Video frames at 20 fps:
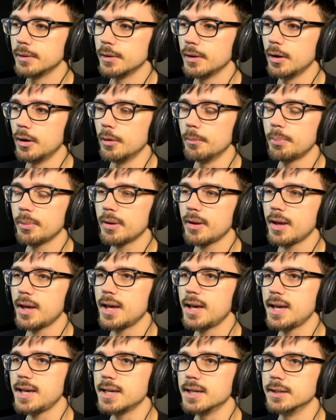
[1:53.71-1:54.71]
up
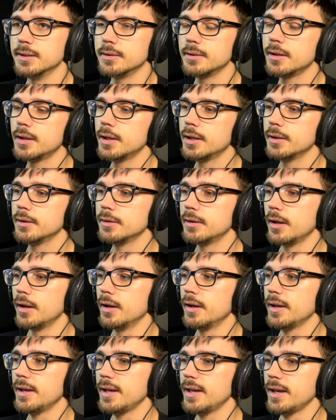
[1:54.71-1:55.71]
here
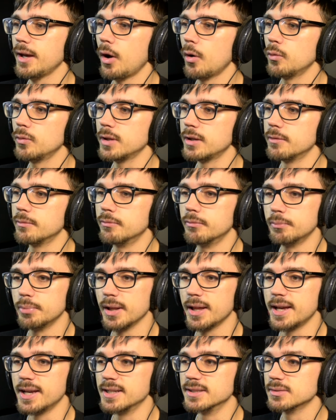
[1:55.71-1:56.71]
that only
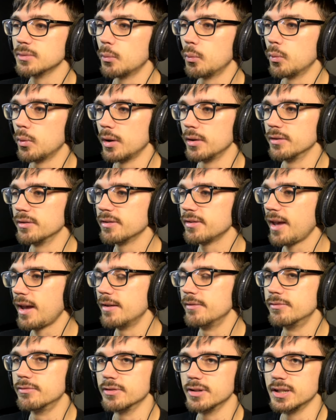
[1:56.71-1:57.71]
plays once
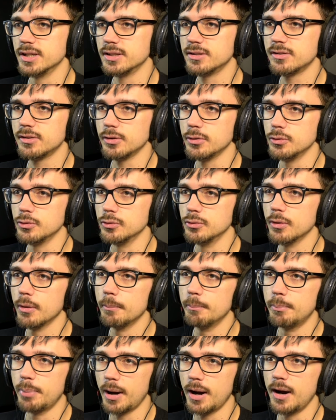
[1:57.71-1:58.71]
every 2
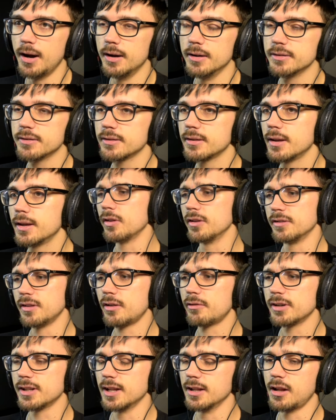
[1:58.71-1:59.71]
bars. Well, there's
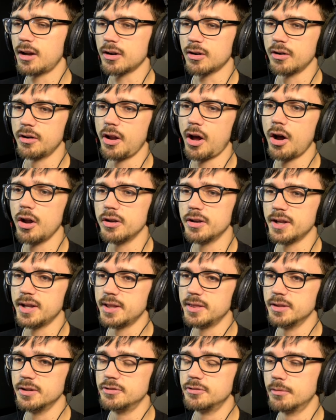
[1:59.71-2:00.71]
not really a lot going on
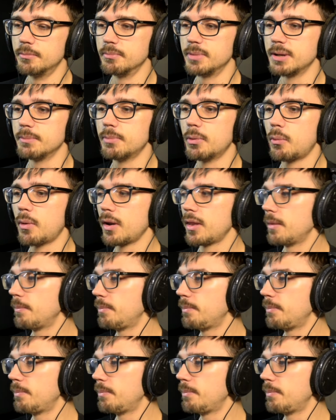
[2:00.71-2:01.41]
in the drum beat, but one of the